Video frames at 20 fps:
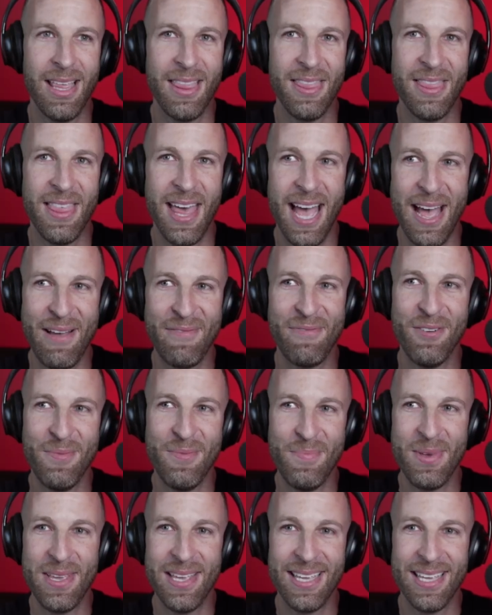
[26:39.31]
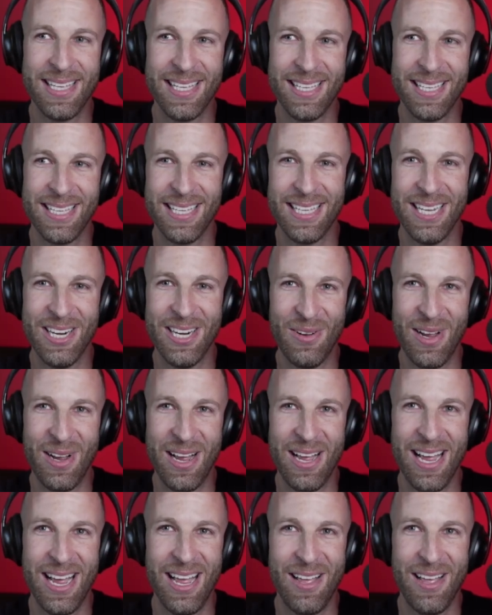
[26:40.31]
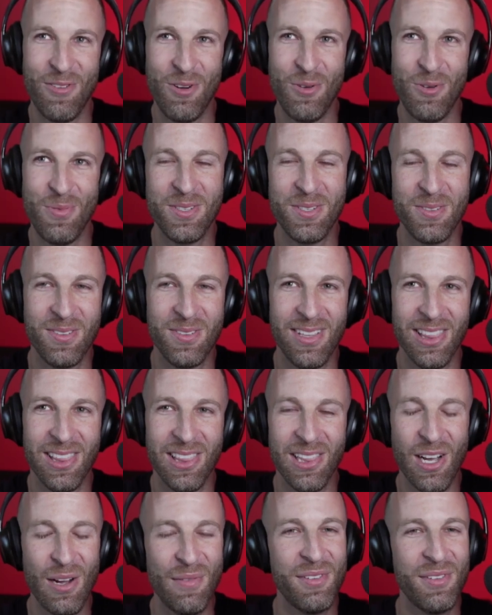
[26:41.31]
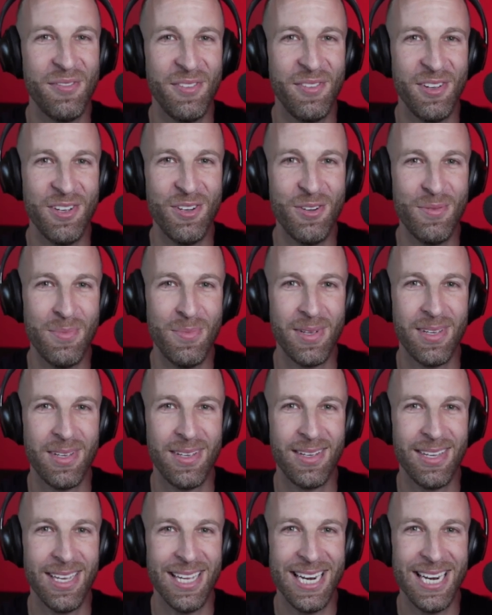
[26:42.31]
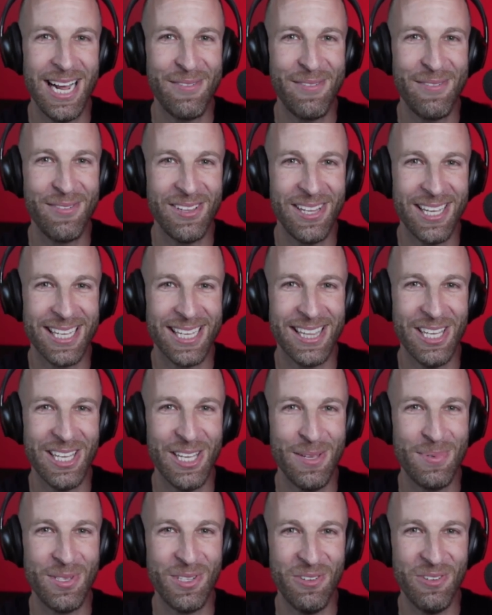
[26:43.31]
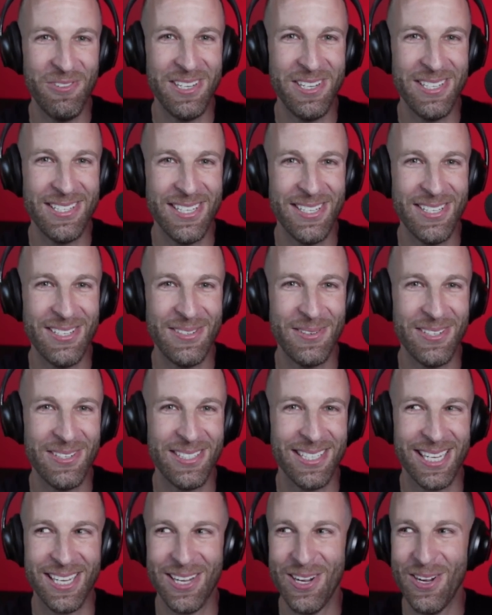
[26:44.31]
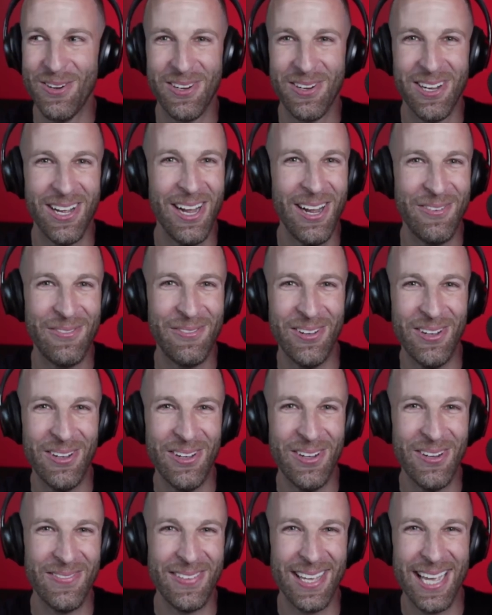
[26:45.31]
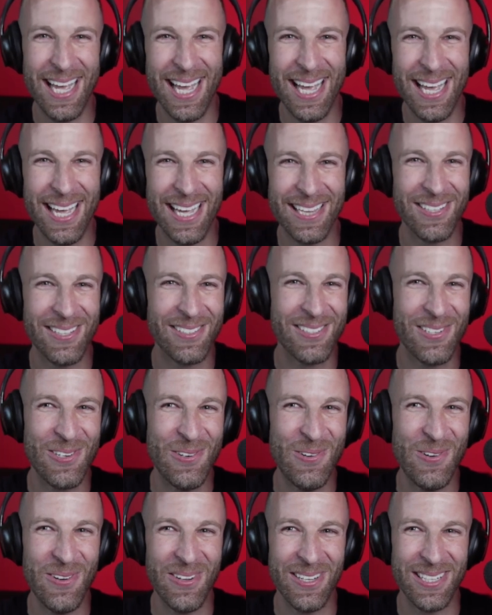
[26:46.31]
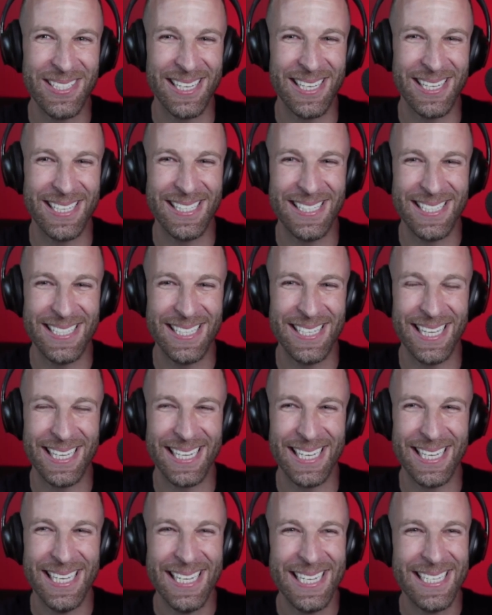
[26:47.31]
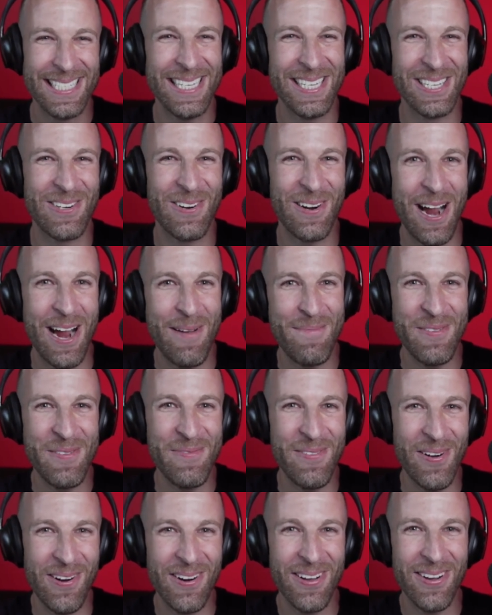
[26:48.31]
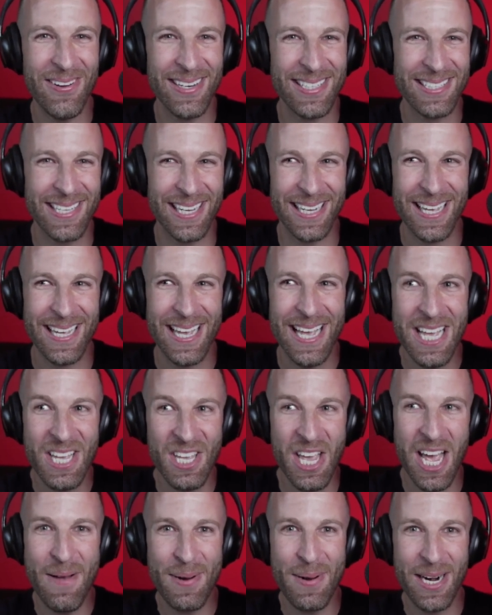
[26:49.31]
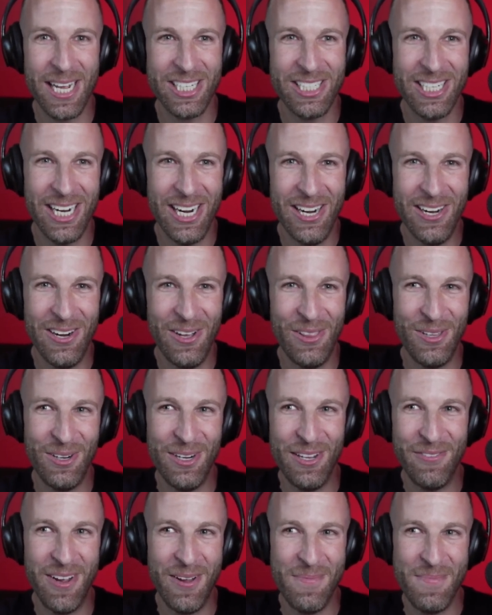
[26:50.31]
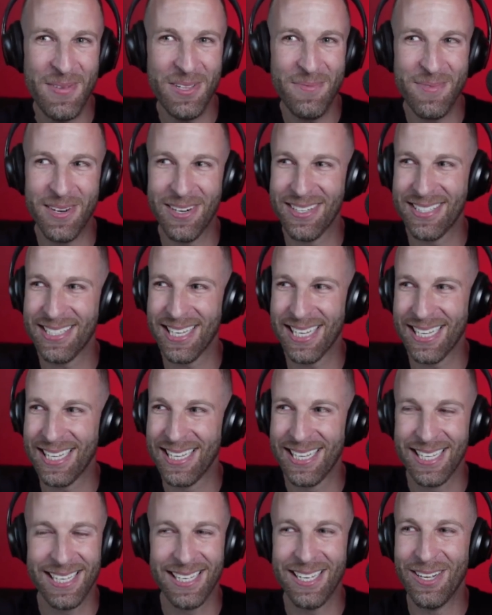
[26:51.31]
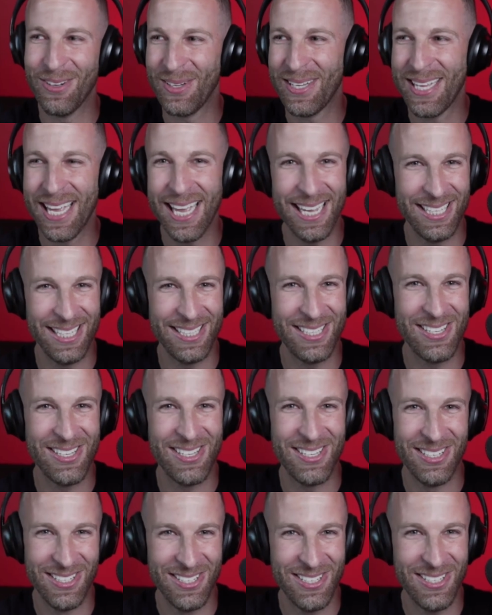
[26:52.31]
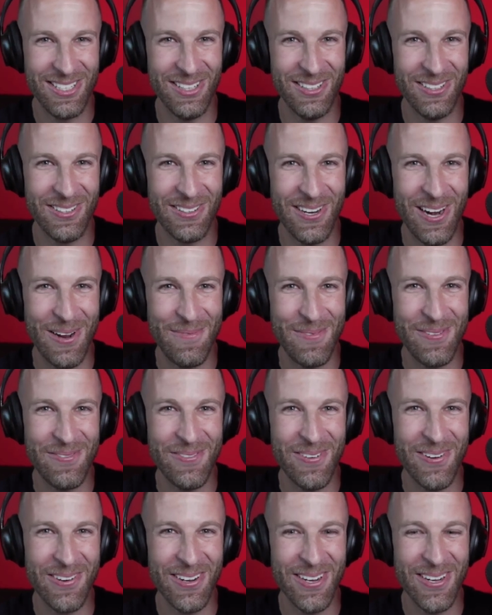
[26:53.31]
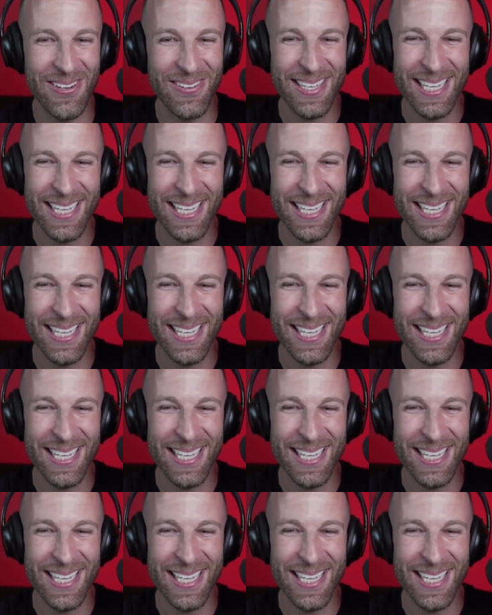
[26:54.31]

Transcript: That for me, you know, I, I've always loved film. And not for like the hipster reasons where it's like, oh God, film. Yeah, it looks cool. It's like you see like a you see this crappy photo and it's like, yeah, but I shot it on thirty-five millimeter. It's like, okay, it's still a crappy photo.